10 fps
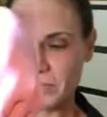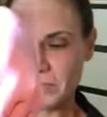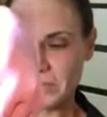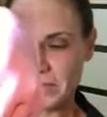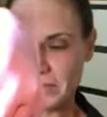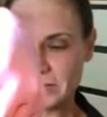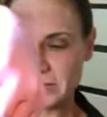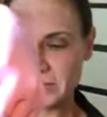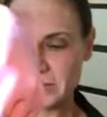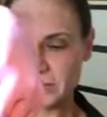But
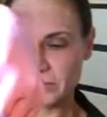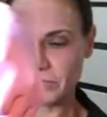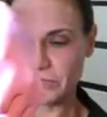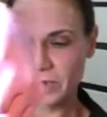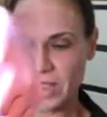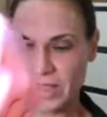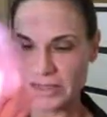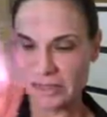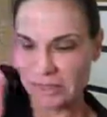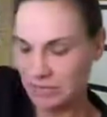if you're not
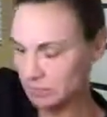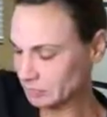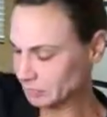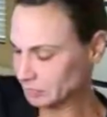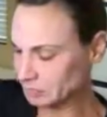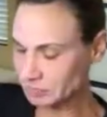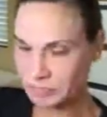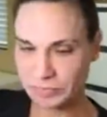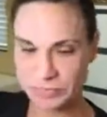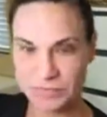
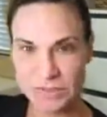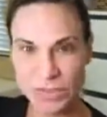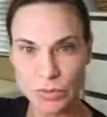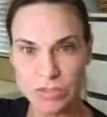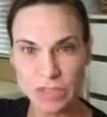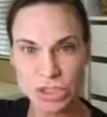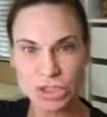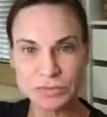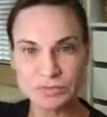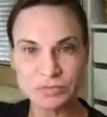squeamish,